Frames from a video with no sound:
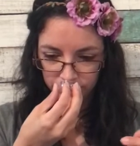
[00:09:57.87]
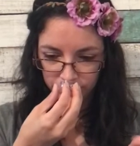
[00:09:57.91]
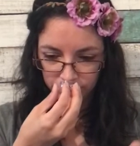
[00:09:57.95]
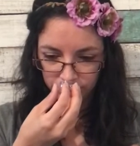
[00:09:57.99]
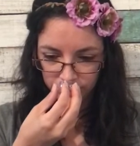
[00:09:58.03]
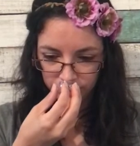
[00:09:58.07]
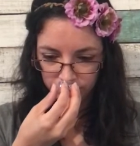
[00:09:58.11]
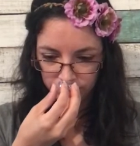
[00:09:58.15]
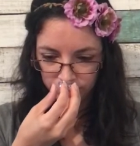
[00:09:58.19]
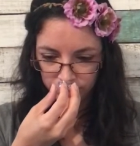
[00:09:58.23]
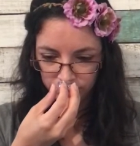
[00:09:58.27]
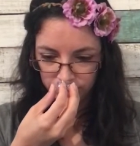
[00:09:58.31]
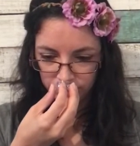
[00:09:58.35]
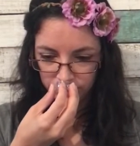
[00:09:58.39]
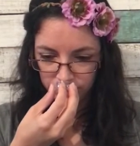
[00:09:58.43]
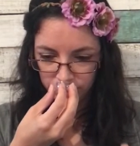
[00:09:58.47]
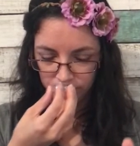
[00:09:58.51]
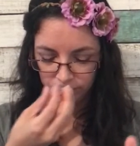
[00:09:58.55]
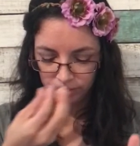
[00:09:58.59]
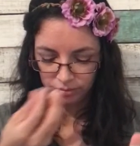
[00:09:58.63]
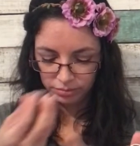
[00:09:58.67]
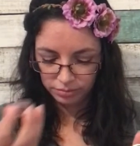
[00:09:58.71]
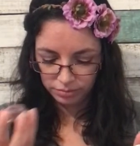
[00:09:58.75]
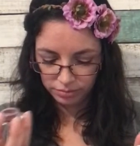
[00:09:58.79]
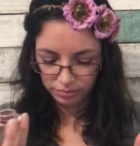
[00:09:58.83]

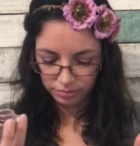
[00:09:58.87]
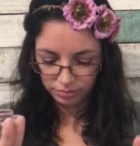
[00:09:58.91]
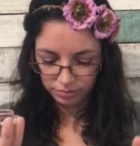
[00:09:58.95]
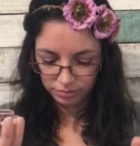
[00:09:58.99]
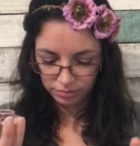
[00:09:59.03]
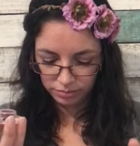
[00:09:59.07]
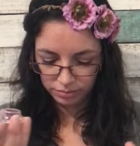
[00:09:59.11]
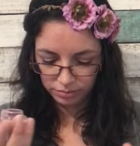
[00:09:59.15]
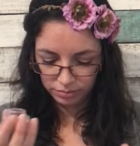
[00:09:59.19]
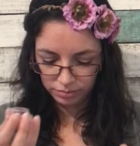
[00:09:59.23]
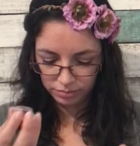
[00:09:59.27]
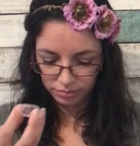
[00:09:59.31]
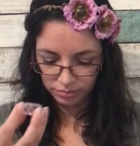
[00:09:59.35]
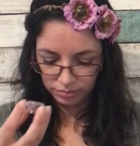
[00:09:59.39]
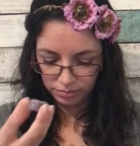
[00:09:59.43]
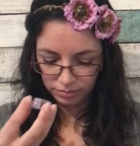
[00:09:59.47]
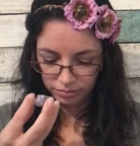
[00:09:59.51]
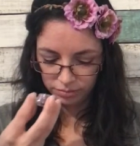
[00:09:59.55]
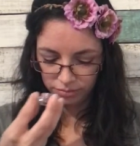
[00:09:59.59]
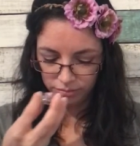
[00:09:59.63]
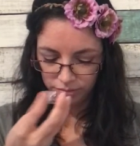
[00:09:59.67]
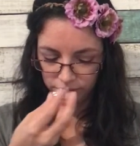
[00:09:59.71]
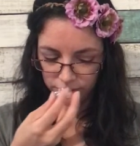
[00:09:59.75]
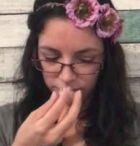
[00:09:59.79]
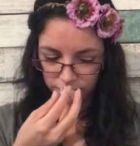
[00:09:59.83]

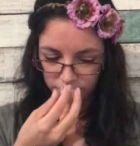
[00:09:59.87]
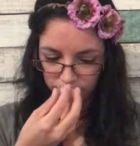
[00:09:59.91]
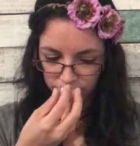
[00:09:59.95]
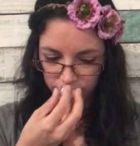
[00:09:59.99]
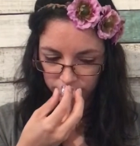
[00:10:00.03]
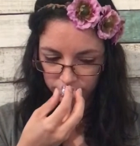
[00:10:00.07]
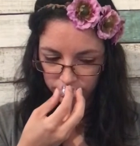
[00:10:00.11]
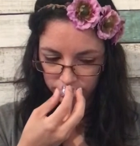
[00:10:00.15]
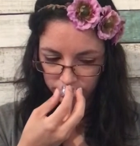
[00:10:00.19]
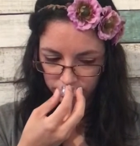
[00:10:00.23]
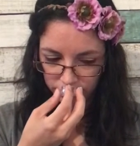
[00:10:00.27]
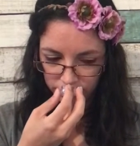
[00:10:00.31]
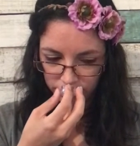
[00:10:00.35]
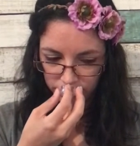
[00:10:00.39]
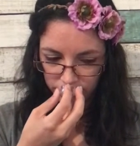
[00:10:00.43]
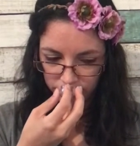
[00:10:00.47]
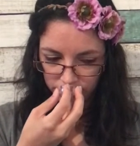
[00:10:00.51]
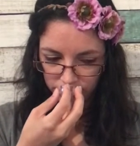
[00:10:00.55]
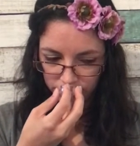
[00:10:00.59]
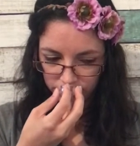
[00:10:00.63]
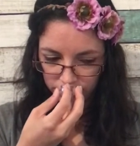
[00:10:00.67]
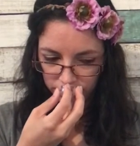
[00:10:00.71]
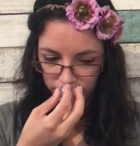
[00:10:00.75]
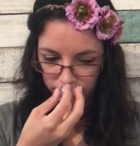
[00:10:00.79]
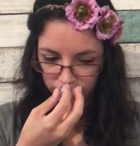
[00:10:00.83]

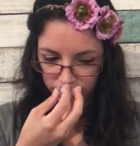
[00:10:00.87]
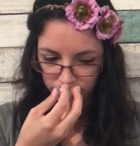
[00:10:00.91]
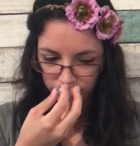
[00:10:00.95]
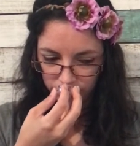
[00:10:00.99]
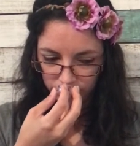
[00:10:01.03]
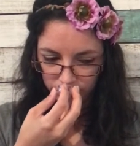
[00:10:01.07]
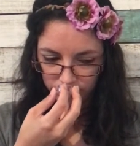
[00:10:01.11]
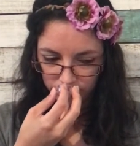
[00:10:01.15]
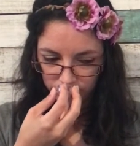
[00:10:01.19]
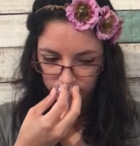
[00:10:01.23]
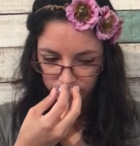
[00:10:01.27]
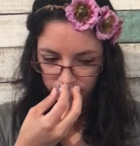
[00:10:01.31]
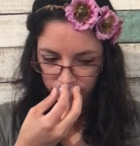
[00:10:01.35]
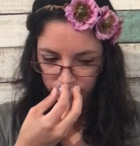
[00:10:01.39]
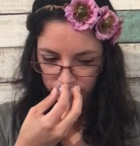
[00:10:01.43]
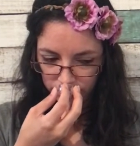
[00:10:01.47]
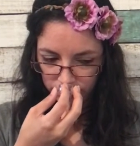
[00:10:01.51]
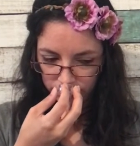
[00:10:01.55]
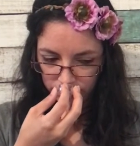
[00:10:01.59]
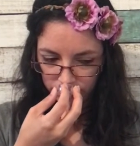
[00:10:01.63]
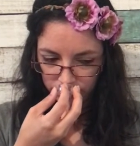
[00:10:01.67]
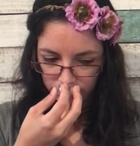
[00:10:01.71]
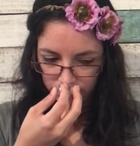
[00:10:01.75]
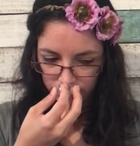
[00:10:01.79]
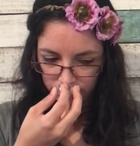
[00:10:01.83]

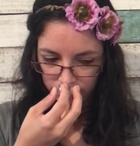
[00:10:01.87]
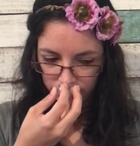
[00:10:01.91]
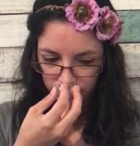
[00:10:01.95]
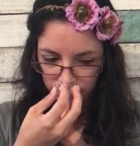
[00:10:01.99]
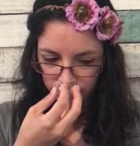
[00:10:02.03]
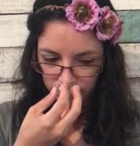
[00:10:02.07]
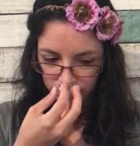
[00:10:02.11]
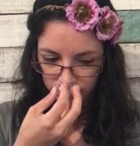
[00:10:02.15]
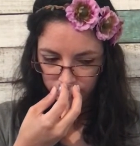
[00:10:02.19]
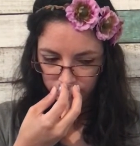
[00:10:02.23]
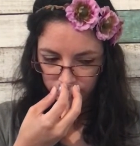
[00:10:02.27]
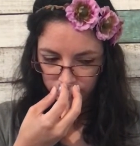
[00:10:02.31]
(silence)